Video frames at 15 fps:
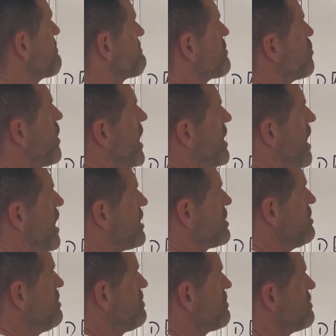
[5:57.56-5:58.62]
of a right
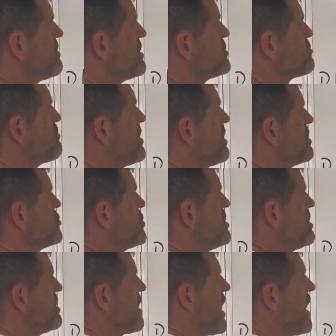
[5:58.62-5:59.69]
angle, this being
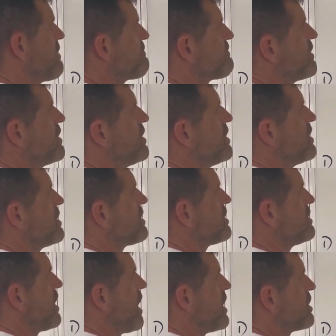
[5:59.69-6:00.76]
GEF,
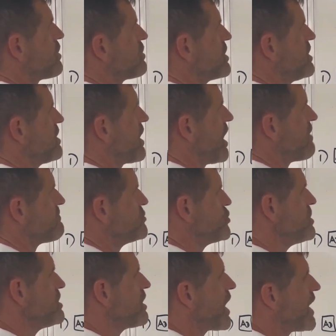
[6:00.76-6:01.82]
then the angle
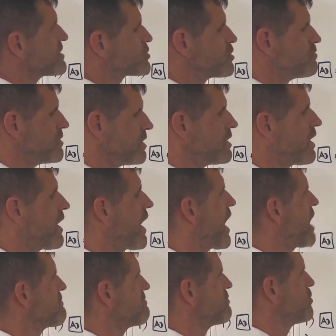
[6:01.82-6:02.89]
EFG has to be half of a